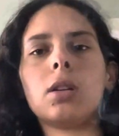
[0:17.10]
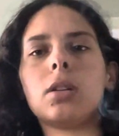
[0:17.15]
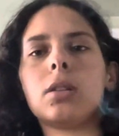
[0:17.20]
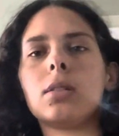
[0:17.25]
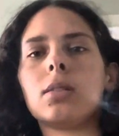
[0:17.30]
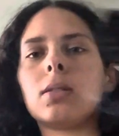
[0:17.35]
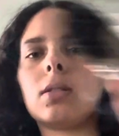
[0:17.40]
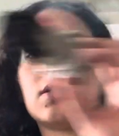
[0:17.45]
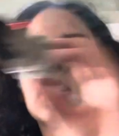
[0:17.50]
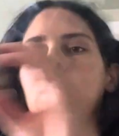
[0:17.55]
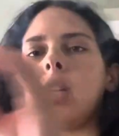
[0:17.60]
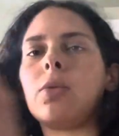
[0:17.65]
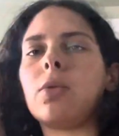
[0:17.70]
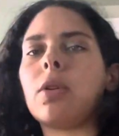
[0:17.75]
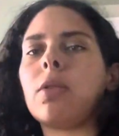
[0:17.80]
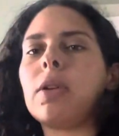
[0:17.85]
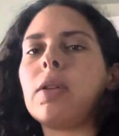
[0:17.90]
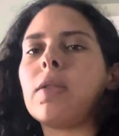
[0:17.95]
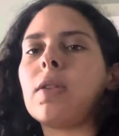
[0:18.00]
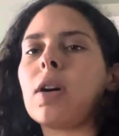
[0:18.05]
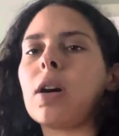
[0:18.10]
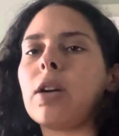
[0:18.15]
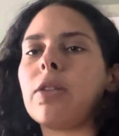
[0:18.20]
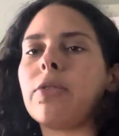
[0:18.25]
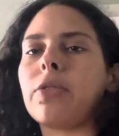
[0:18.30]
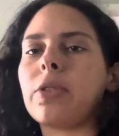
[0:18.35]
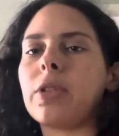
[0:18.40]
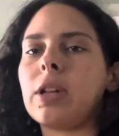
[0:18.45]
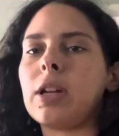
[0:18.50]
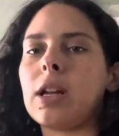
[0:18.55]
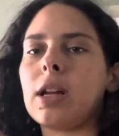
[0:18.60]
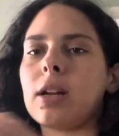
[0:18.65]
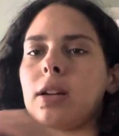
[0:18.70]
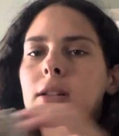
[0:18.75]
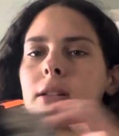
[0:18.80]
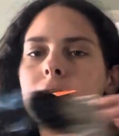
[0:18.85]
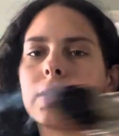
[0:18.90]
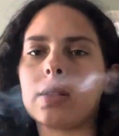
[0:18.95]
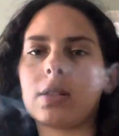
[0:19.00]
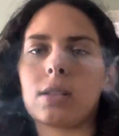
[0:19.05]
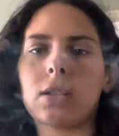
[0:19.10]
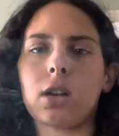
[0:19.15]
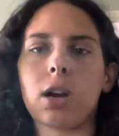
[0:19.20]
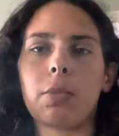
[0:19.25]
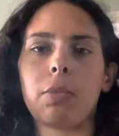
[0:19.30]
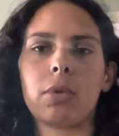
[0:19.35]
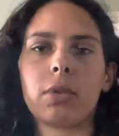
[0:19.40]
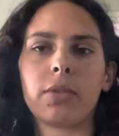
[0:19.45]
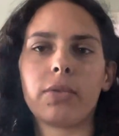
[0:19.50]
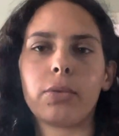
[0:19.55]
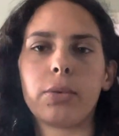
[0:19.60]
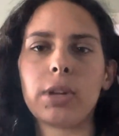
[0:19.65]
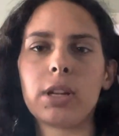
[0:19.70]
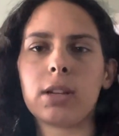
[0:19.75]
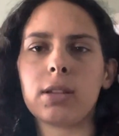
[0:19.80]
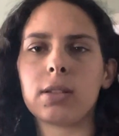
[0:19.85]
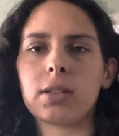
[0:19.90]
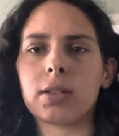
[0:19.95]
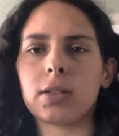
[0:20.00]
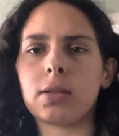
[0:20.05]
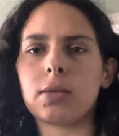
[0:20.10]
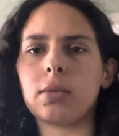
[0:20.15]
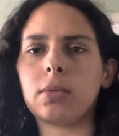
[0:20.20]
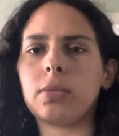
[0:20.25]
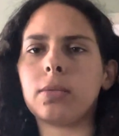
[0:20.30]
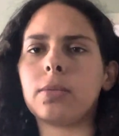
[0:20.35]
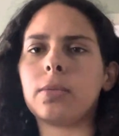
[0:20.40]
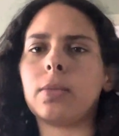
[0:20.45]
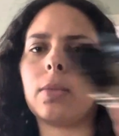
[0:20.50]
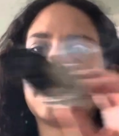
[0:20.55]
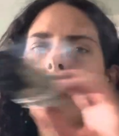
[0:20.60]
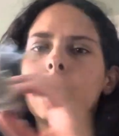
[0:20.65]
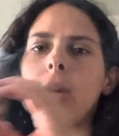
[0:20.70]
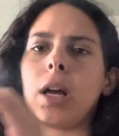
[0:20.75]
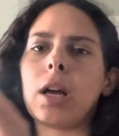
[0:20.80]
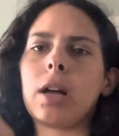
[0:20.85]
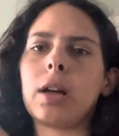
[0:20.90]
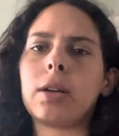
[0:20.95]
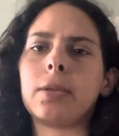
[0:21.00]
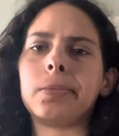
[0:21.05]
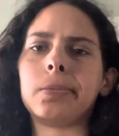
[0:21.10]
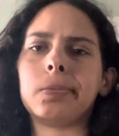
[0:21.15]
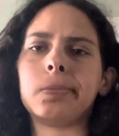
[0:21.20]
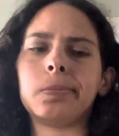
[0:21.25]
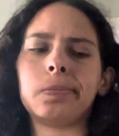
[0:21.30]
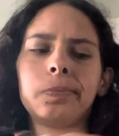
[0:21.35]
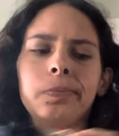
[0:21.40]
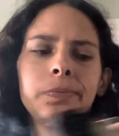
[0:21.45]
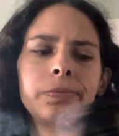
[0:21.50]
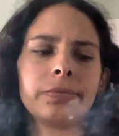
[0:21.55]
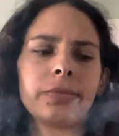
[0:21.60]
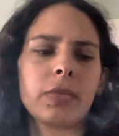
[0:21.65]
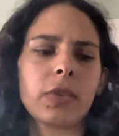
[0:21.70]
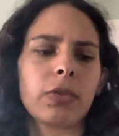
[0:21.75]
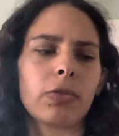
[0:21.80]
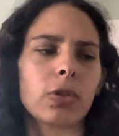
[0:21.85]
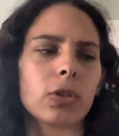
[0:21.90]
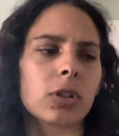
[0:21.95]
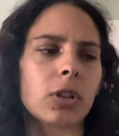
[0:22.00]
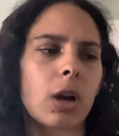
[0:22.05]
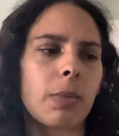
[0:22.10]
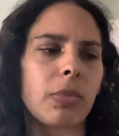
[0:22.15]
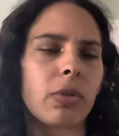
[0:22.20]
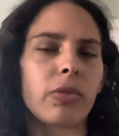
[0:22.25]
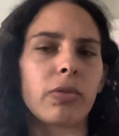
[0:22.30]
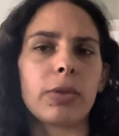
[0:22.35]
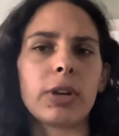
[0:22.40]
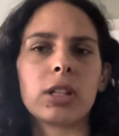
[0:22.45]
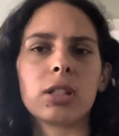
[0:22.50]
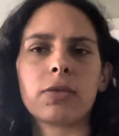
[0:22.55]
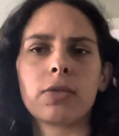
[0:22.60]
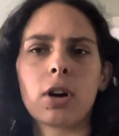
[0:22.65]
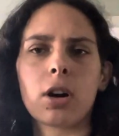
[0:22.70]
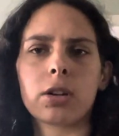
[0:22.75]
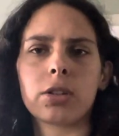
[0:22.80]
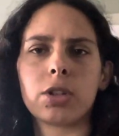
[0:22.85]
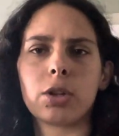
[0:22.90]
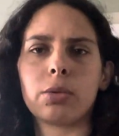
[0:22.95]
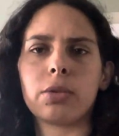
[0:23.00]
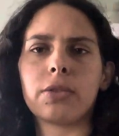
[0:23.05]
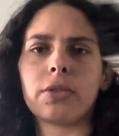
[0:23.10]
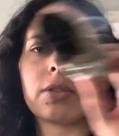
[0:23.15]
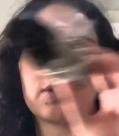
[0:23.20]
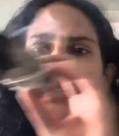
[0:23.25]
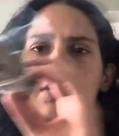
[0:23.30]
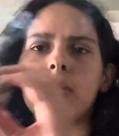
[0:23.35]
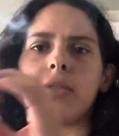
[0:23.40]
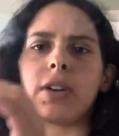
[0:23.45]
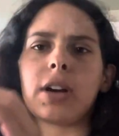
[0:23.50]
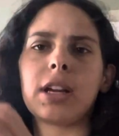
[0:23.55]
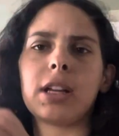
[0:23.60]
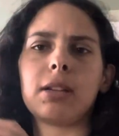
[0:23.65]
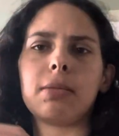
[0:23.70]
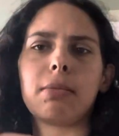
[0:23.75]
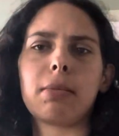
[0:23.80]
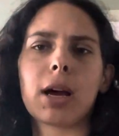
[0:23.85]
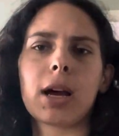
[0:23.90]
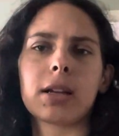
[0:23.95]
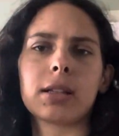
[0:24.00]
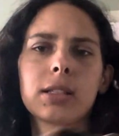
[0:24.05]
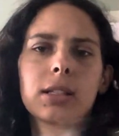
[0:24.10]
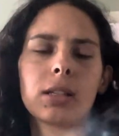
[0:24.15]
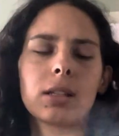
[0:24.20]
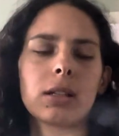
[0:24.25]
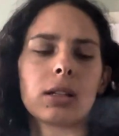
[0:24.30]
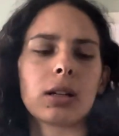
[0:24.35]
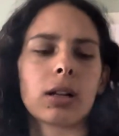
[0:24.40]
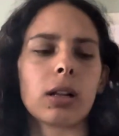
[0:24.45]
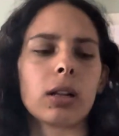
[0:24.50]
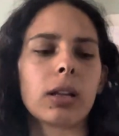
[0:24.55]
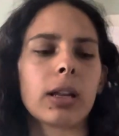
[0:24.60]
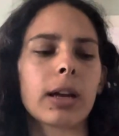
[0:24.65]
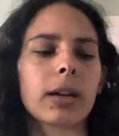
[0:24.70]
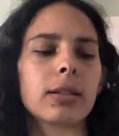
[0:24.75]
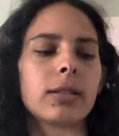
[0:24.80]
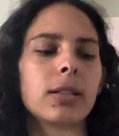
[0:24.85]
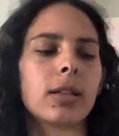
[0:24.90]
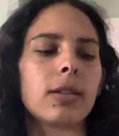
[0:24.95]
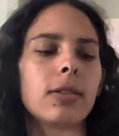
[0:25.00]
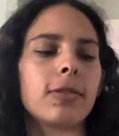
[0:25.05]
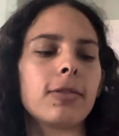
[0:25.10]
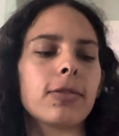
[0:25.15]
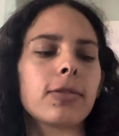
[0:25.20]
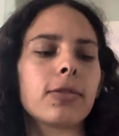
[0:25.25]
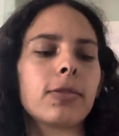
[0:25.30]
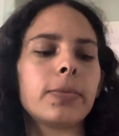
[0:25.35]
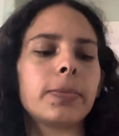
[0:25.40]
Let's see what we've got for the next couple of weeks. Um, first couple of weeks of October for the Divine Masculine Collective.